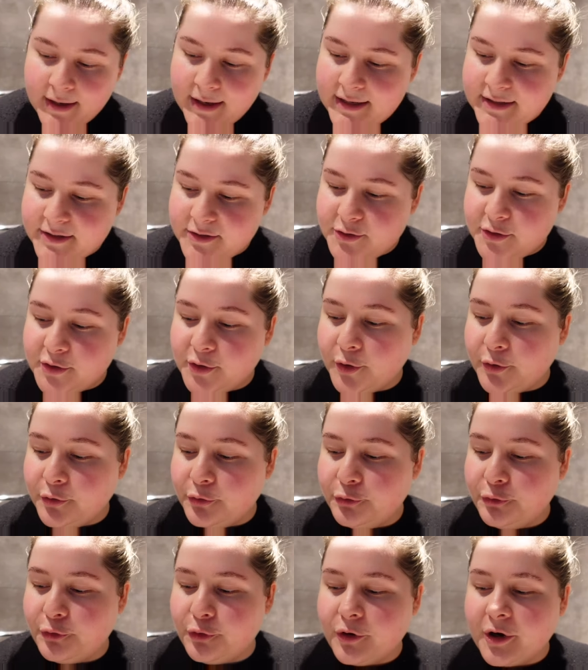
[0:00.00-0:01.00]
And so
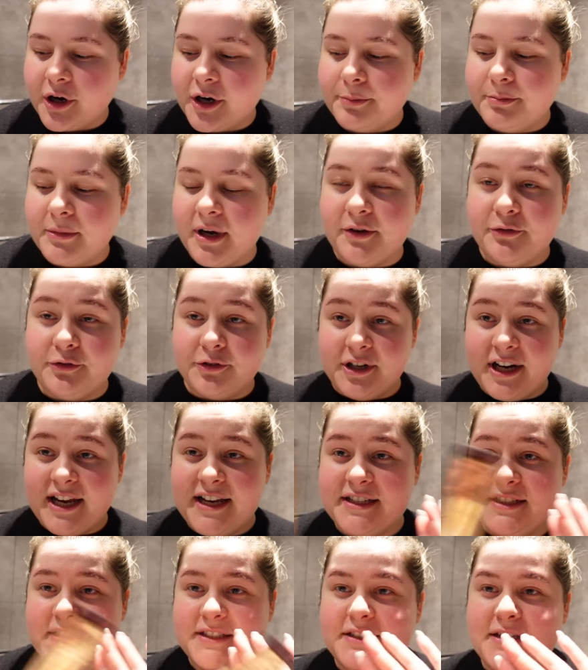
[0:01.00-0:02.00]
for my
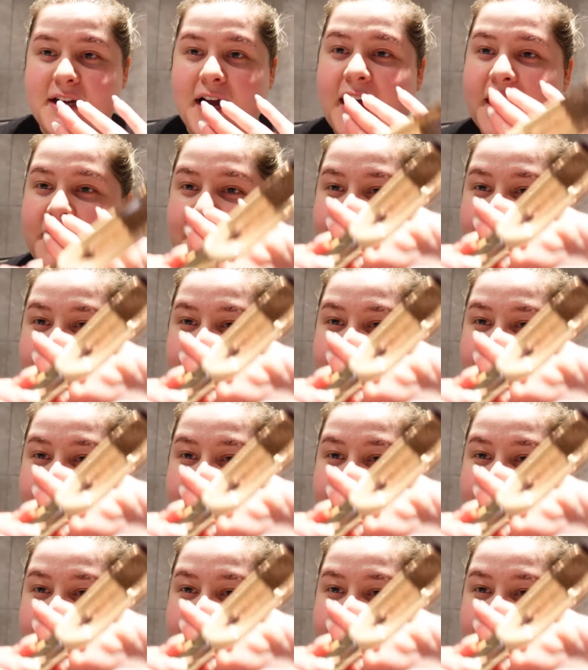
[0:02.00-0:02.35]
foundation I